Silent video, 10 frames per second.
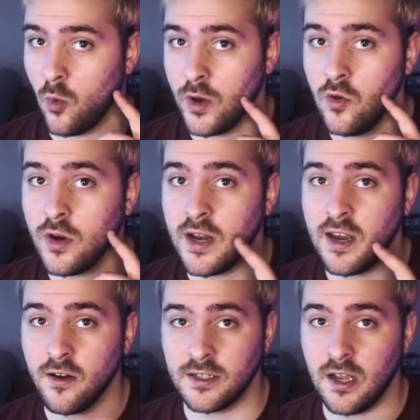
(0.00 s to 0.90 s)
When you could
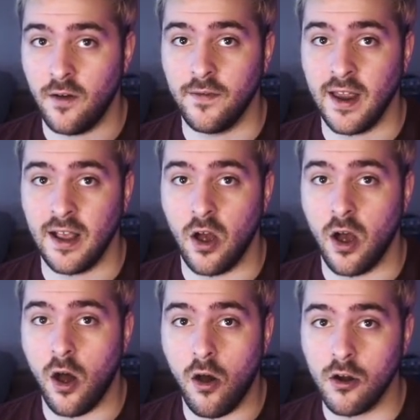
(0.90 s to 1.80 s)
hear yourself getting
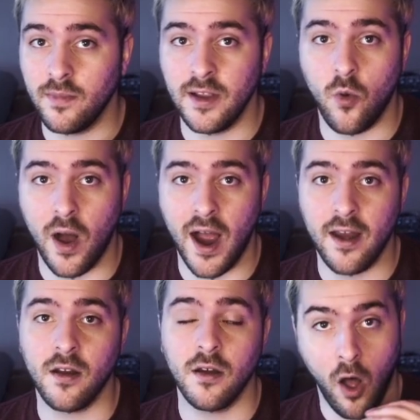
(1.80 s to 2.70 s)
audibly
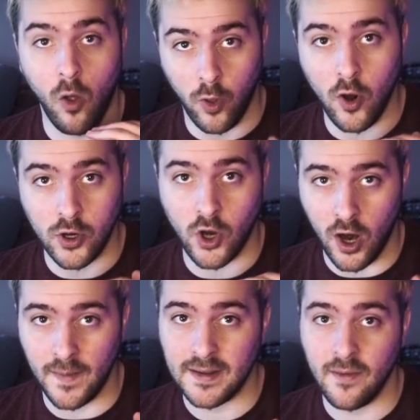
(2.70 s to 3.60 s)
quieter, although you're
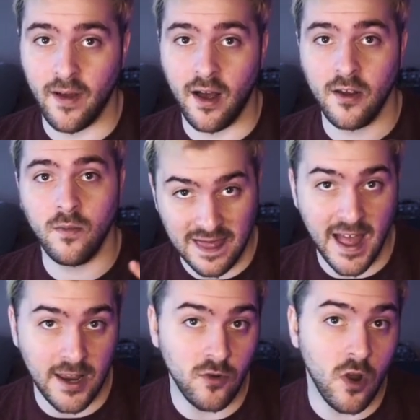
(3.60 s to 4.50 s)
talking at the same volume,
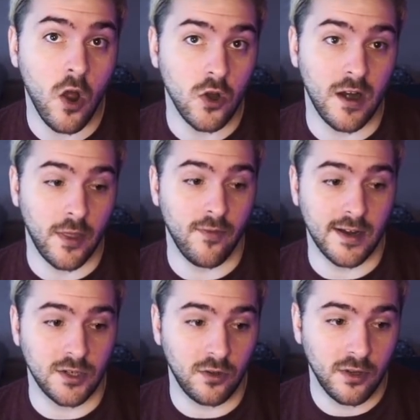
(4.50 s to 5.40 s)
then you know you're at a
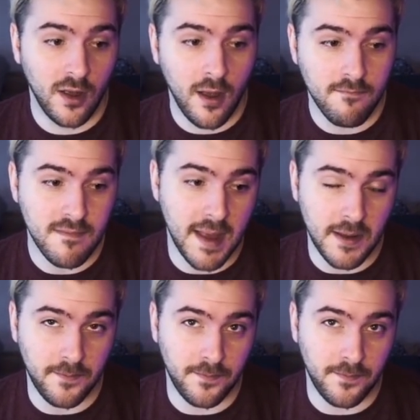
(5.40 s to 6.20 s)
threshold. Maybe